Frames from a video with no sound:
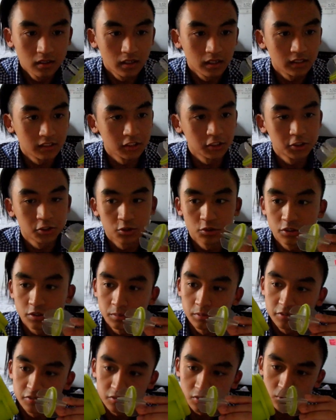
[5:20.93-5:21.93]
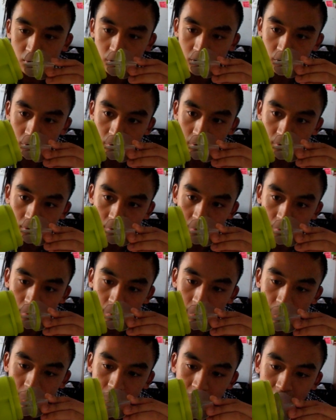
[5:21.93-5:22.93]
As I showed you before,
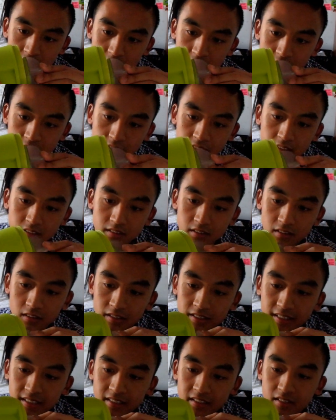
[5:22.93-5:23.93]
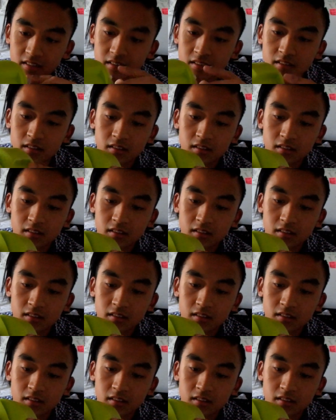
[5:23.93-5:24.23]
lid into lid.